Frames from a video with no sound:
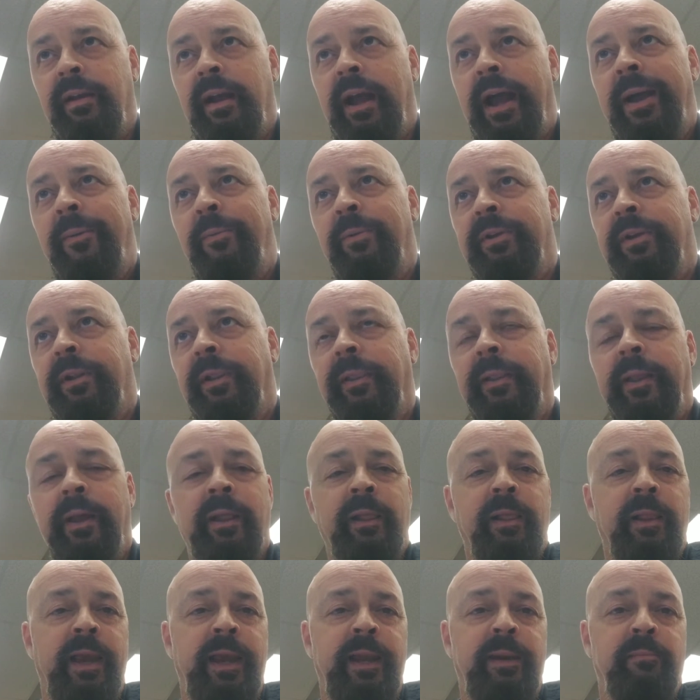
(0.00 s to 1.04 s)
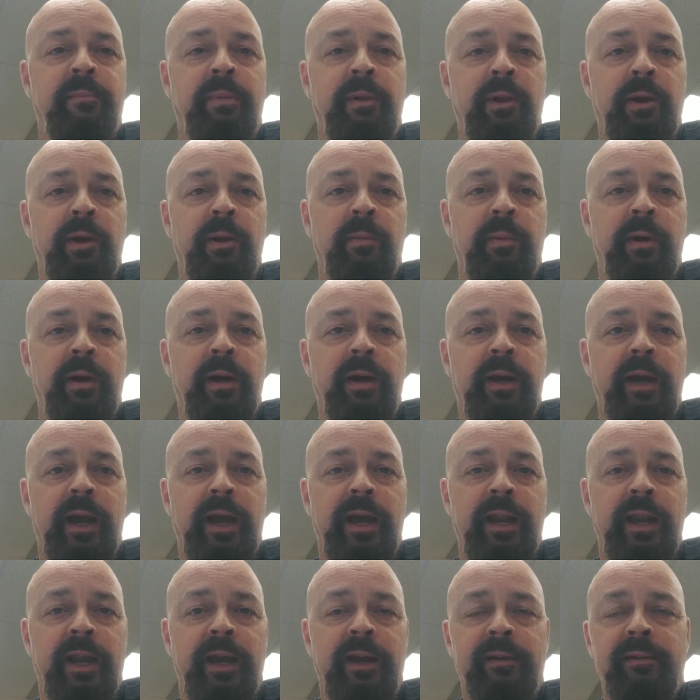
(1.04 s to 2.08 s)
I was a late bloomer,
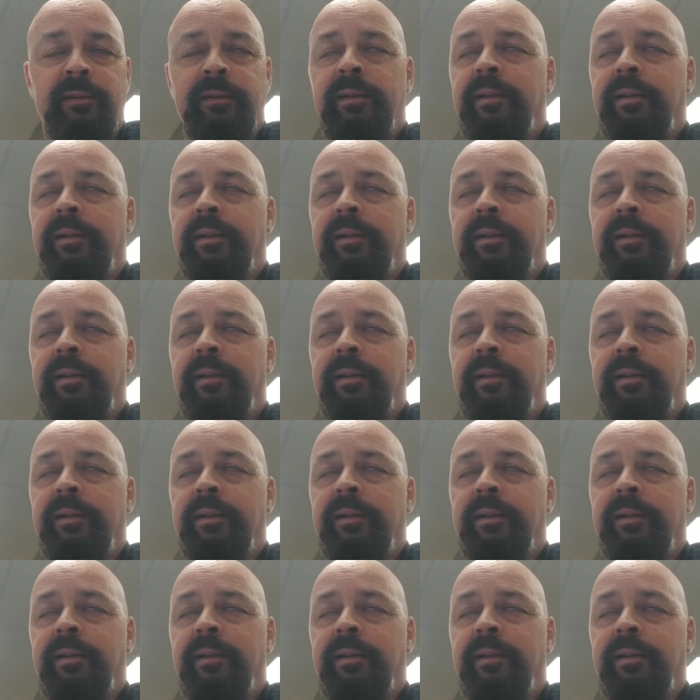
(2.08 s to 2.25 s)
kind of.